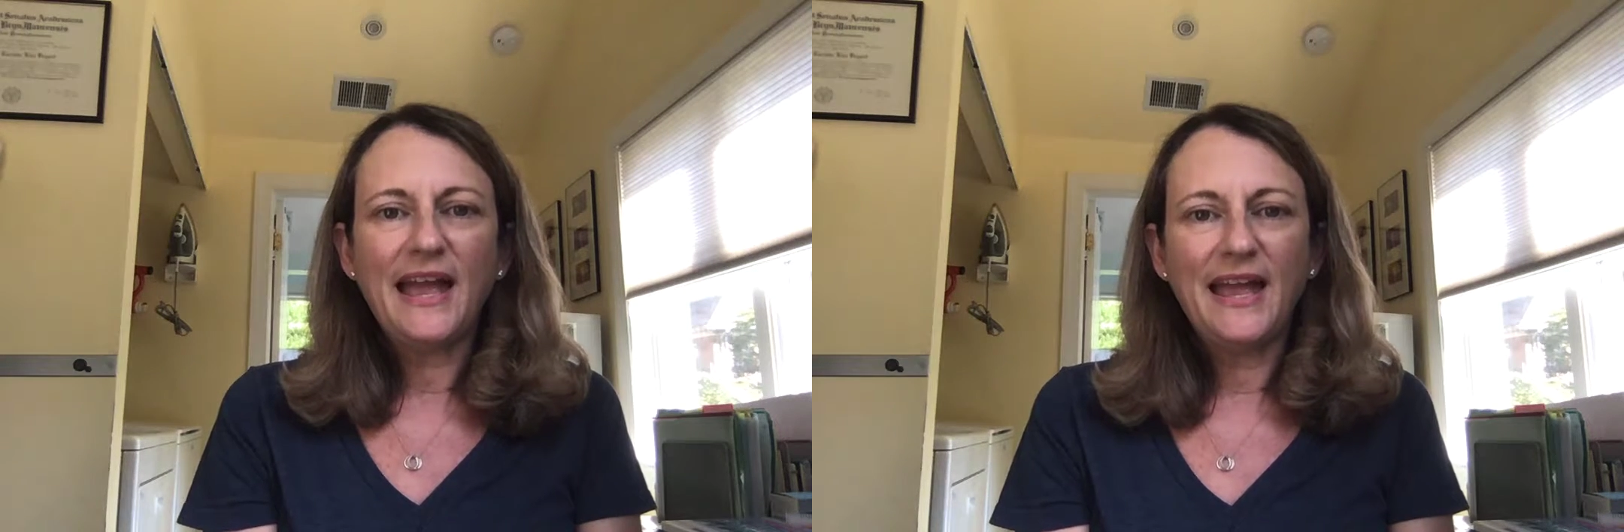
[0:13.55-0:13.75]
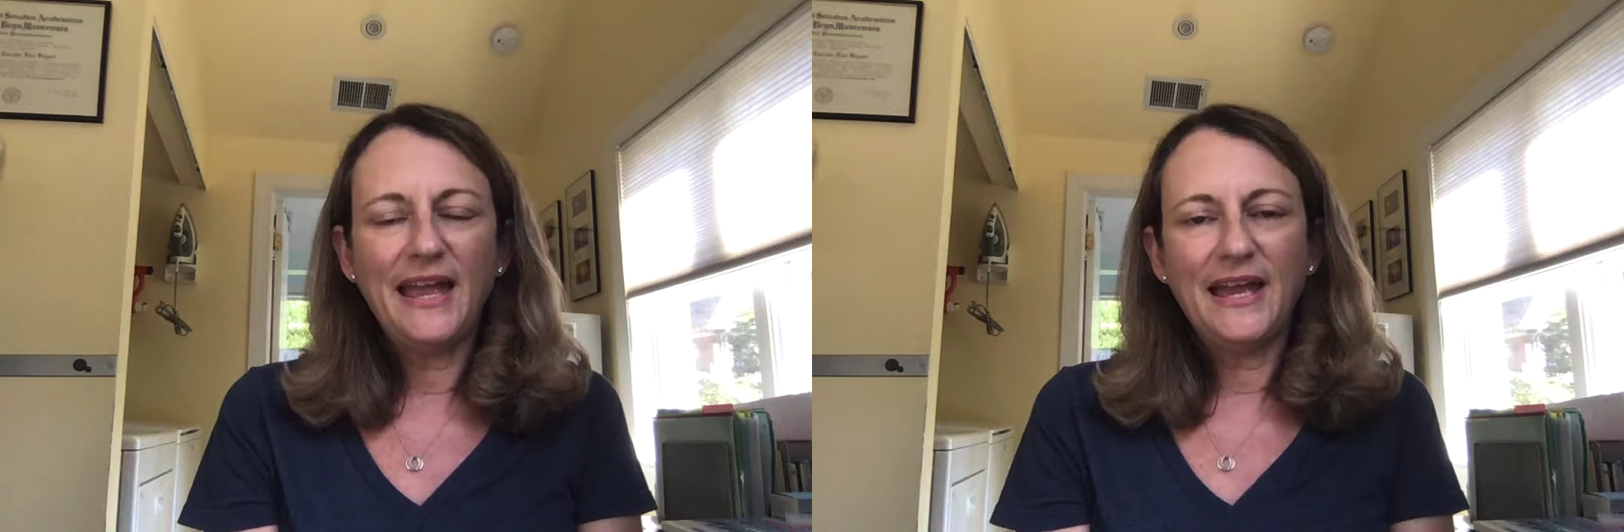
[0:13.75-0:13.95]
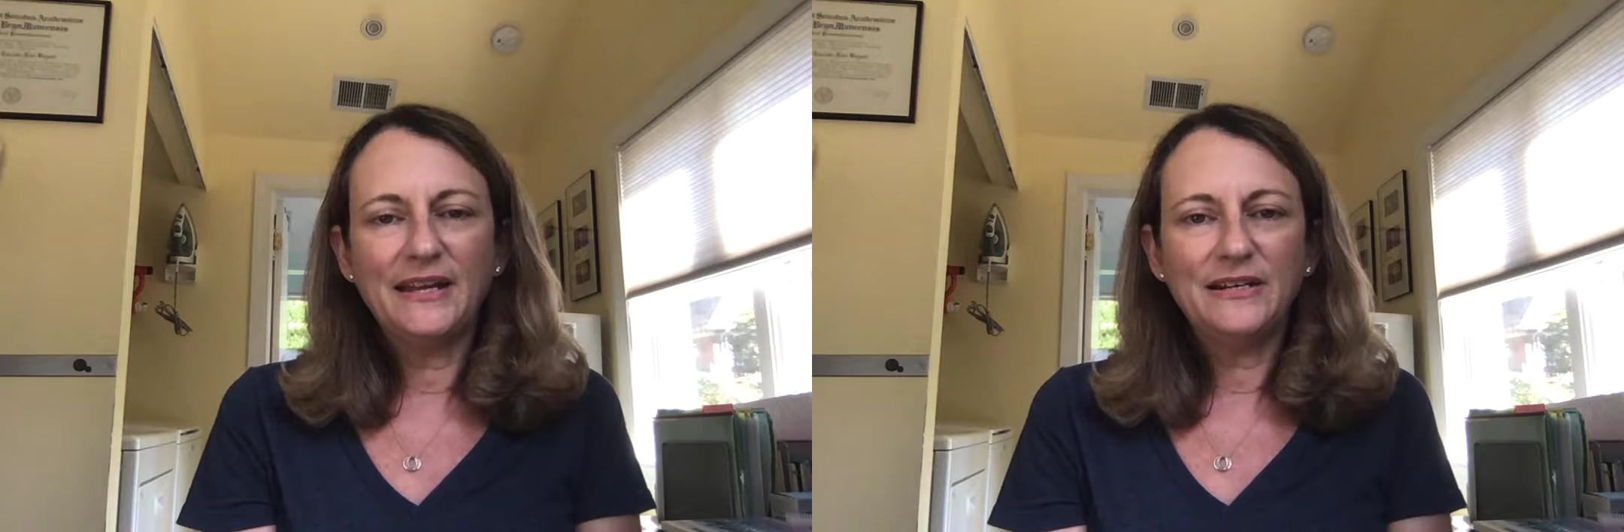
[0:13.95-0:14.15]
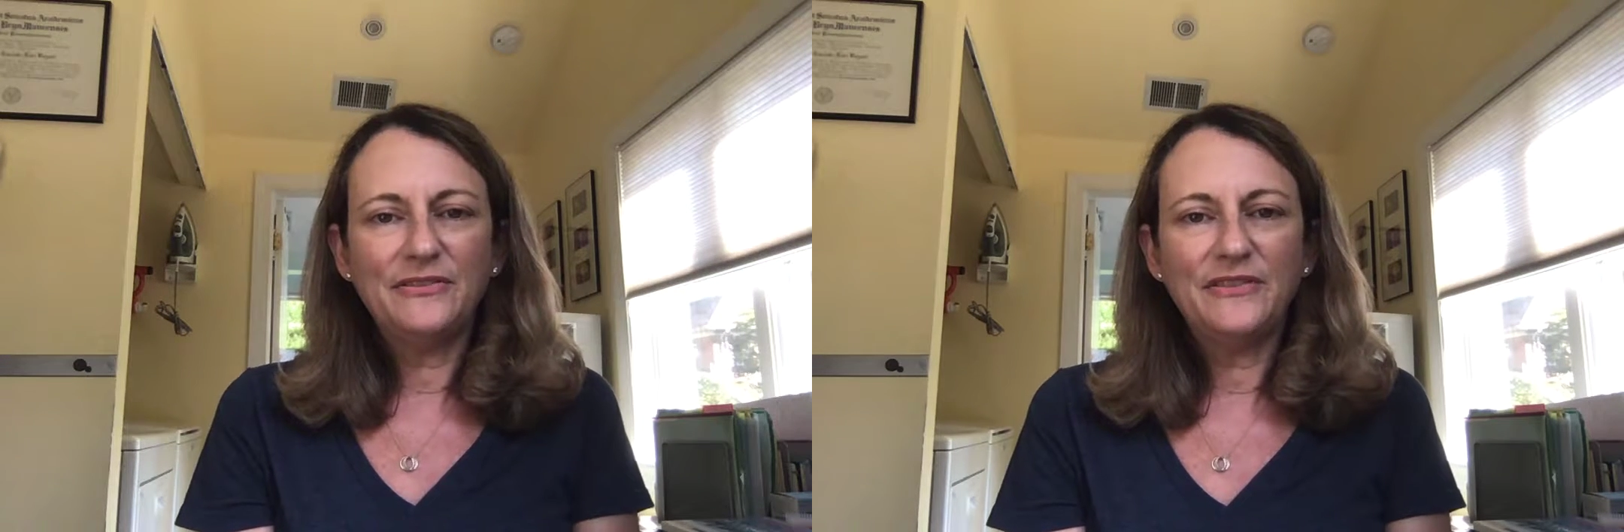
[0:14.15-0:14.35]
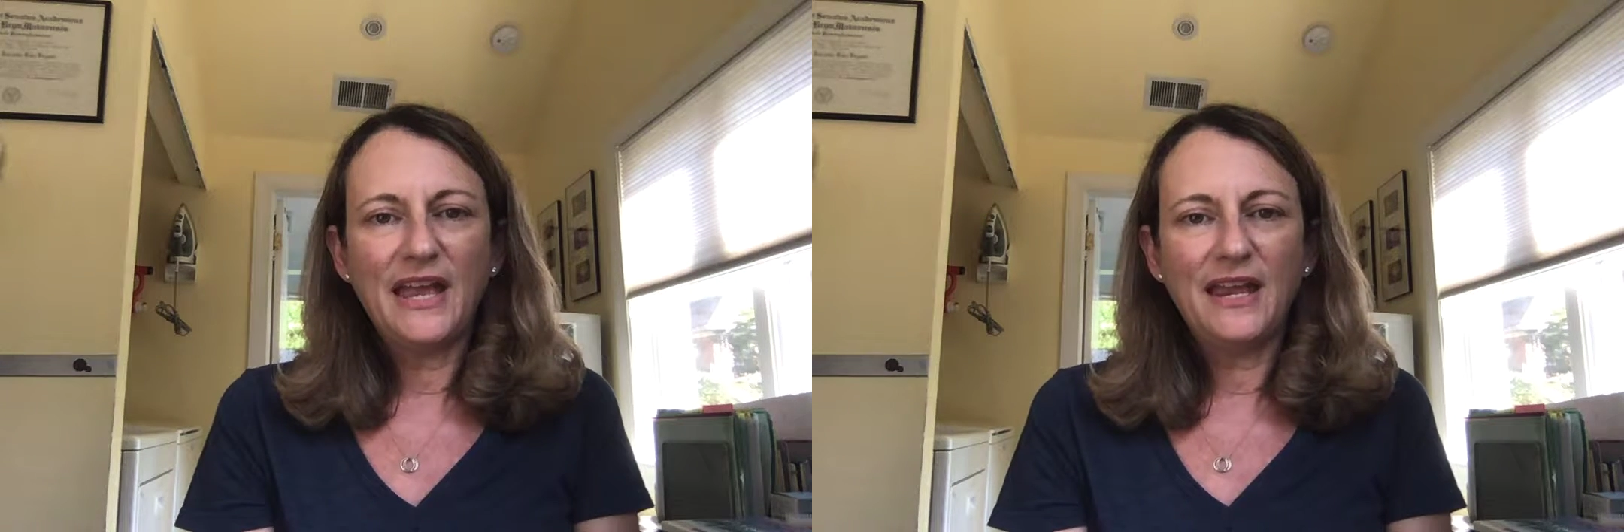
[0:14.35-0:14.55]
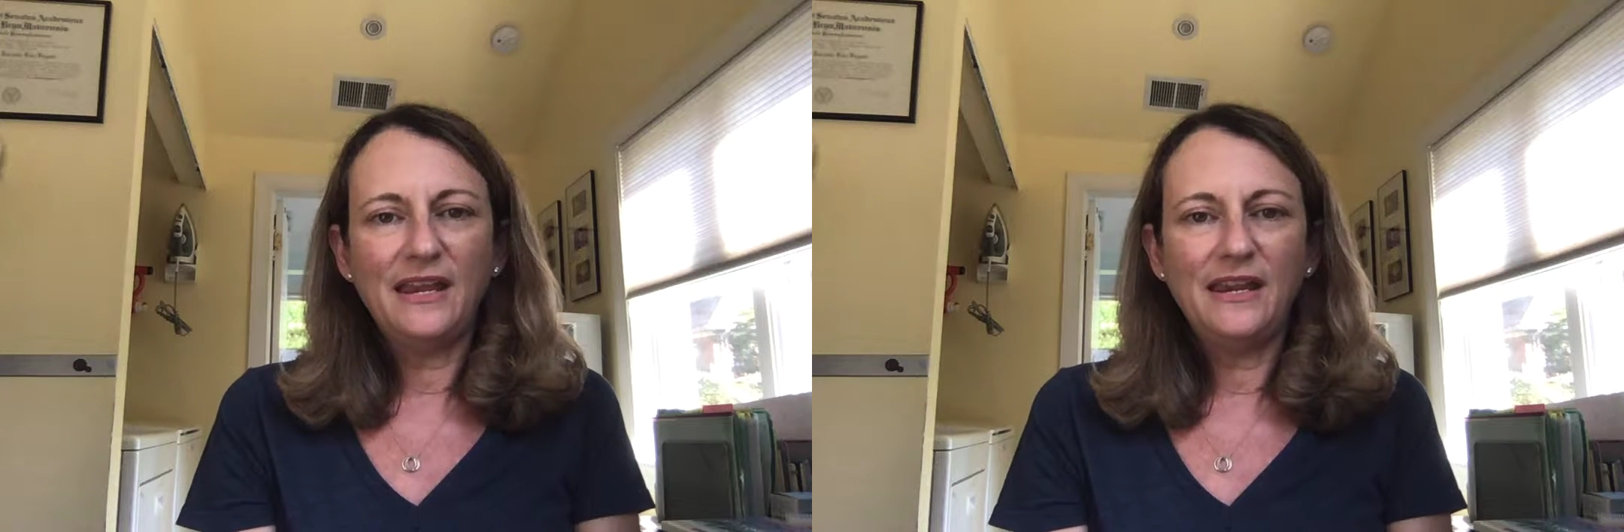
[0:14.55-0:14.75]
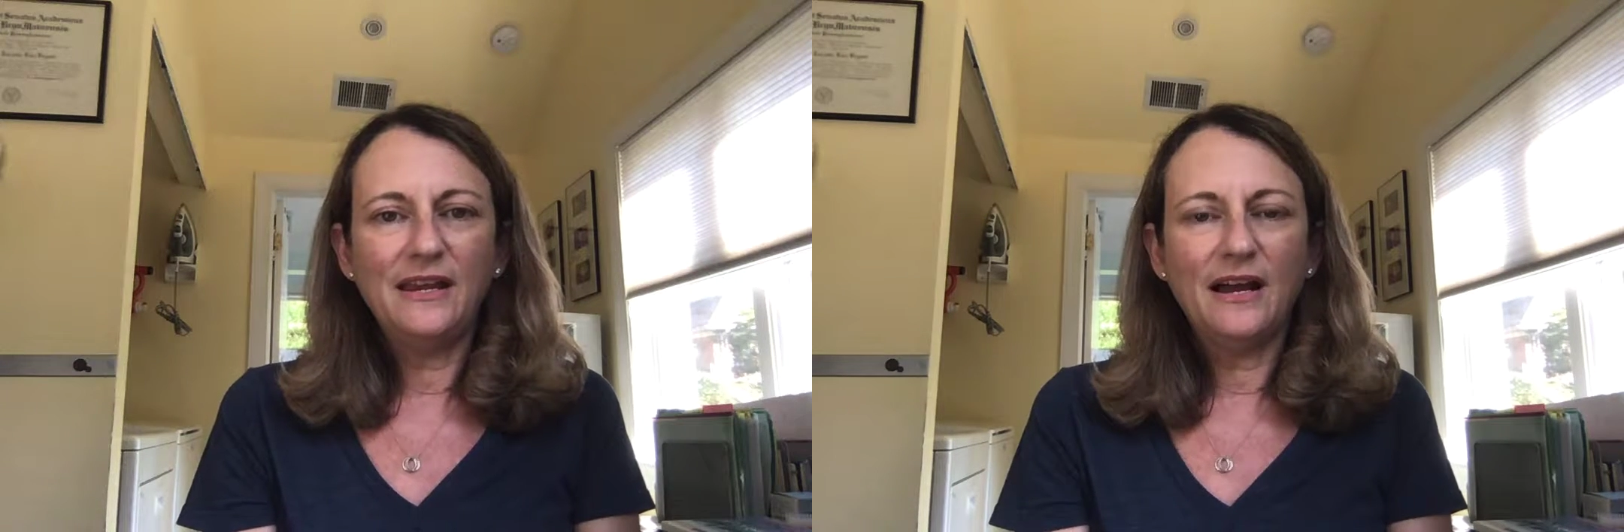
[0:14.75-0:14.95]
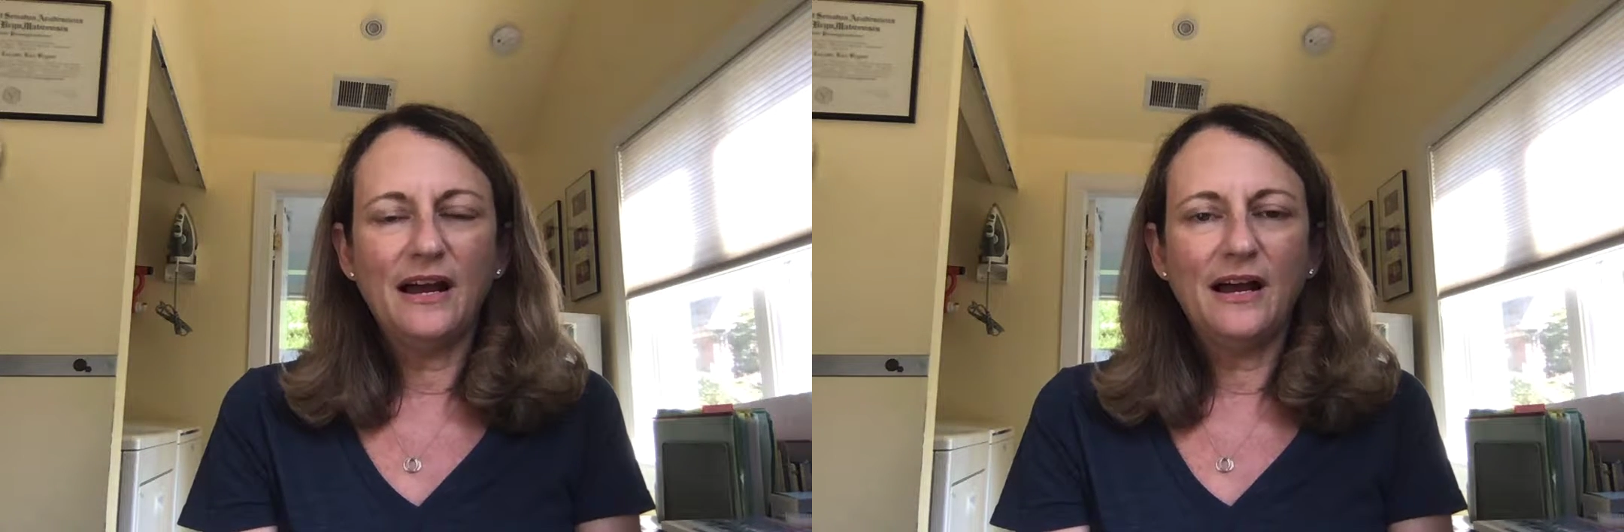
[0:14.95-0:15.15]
and they